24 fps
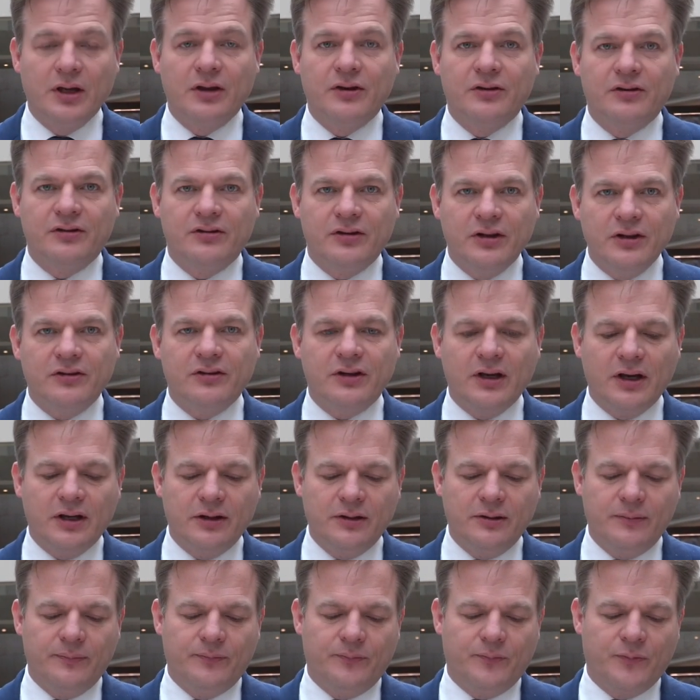Since
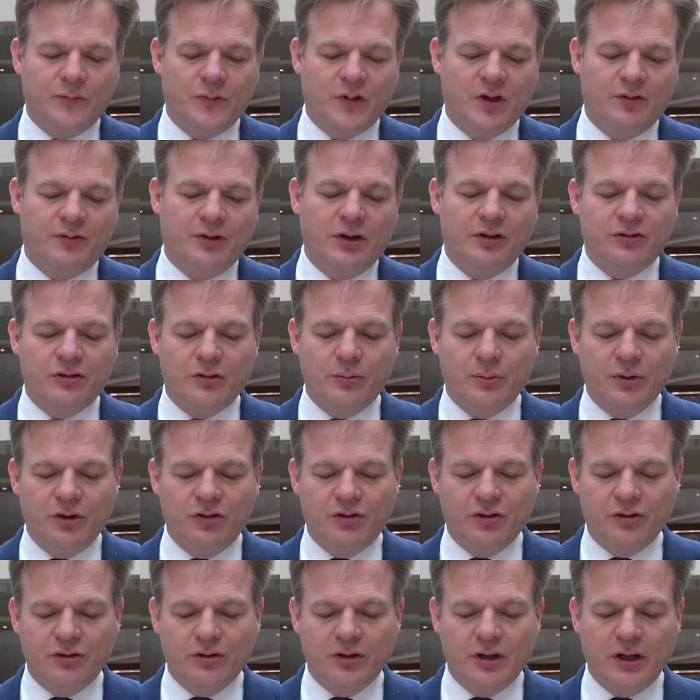then, the Venice
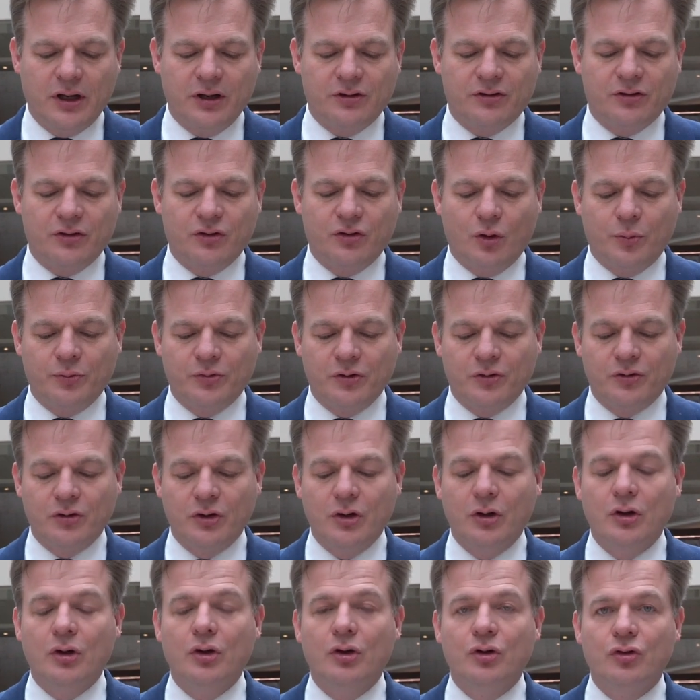Commission has adopted
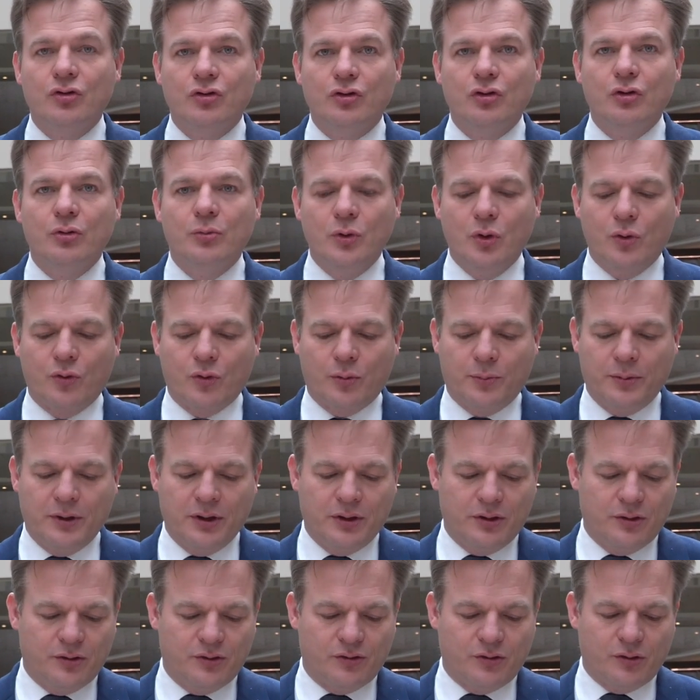2 more
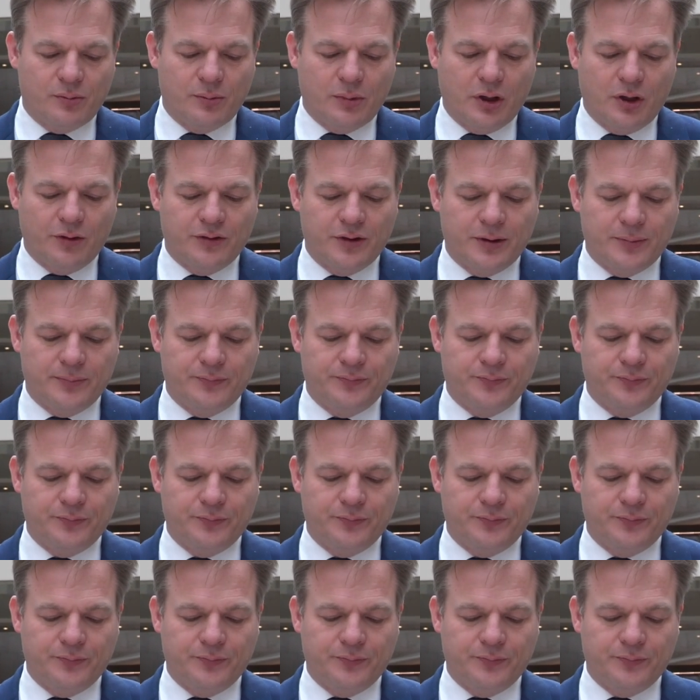opinions on Malta.